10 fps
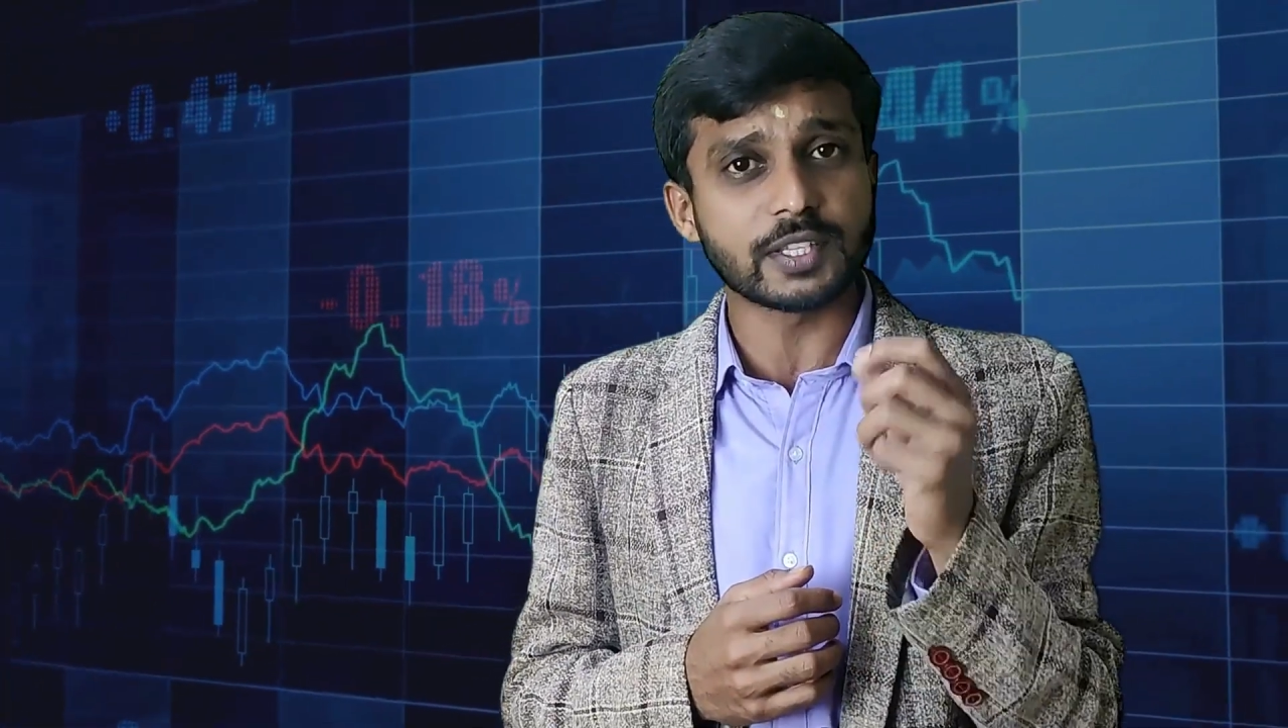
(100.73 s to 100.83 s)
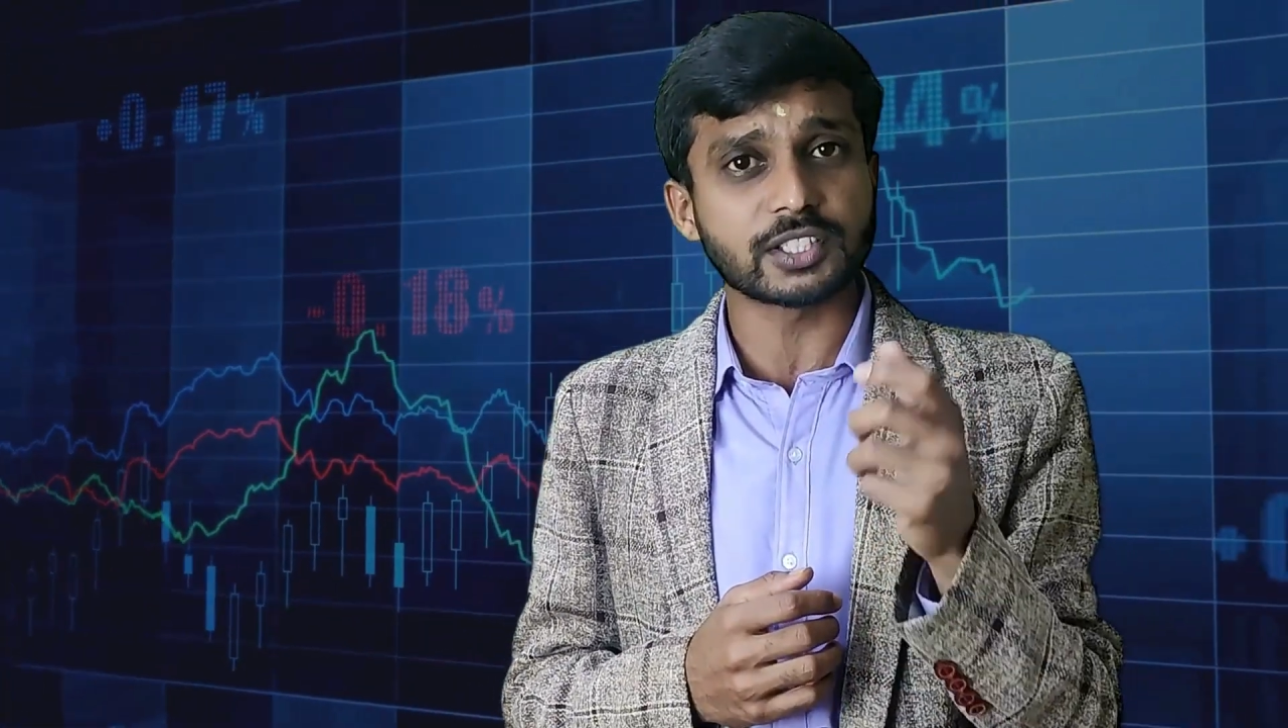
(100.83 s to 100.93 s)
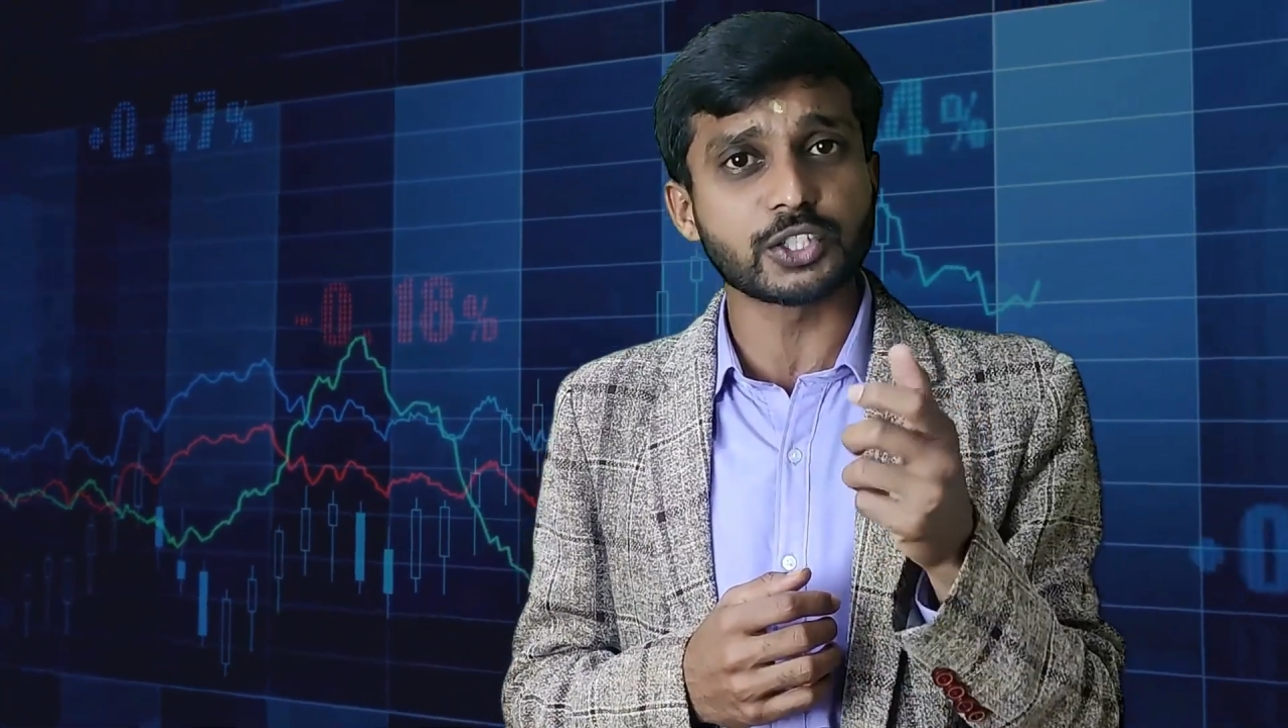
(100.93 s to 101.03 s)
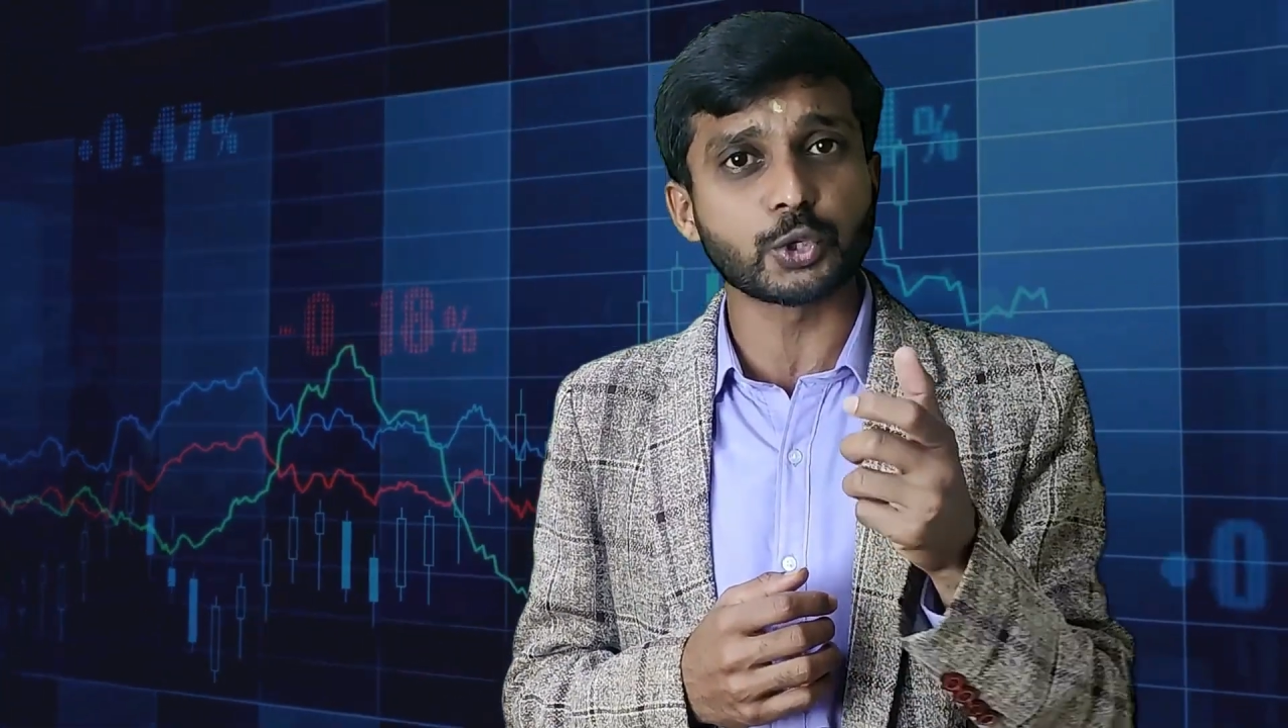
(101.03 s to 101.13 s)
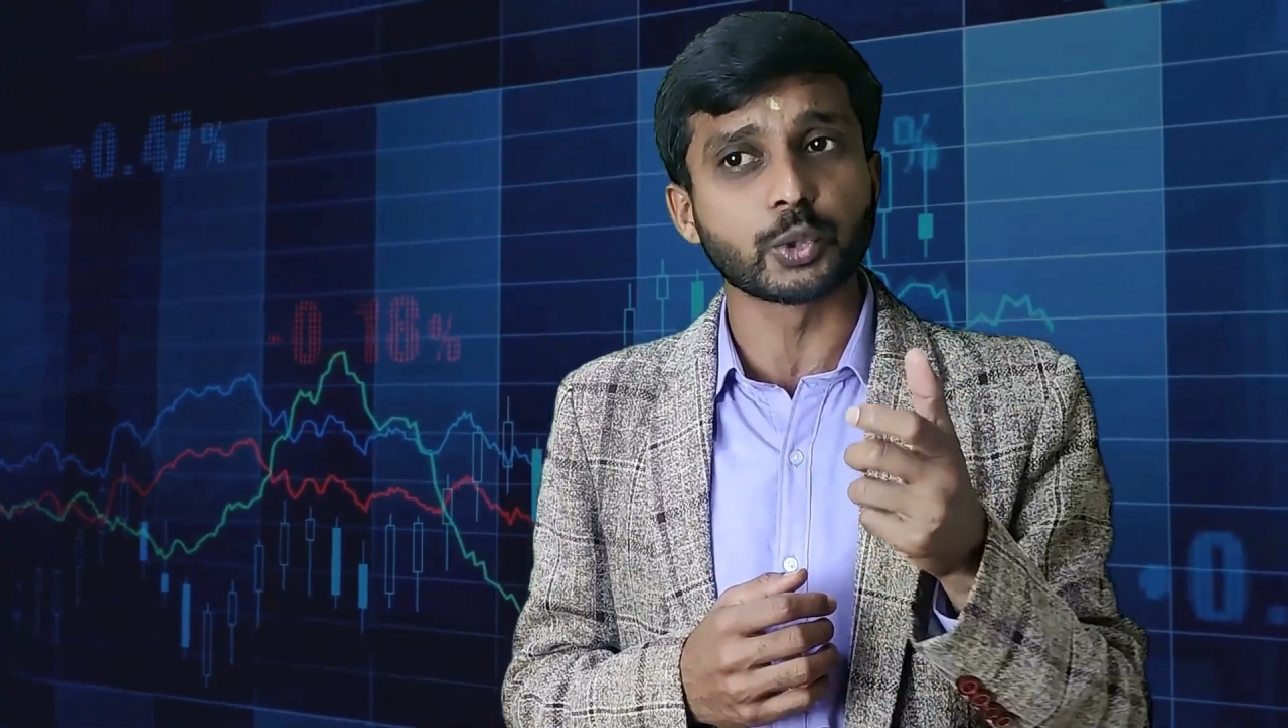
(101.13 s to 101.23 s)

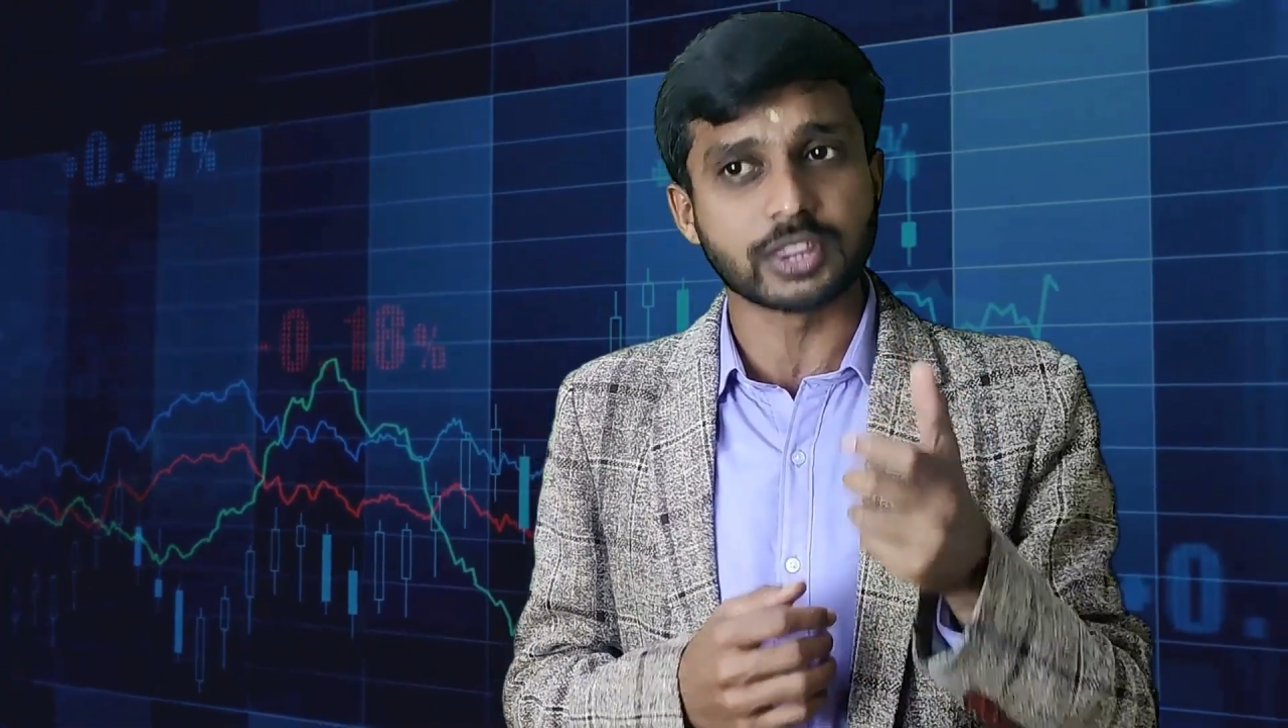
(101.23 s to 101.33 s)
investor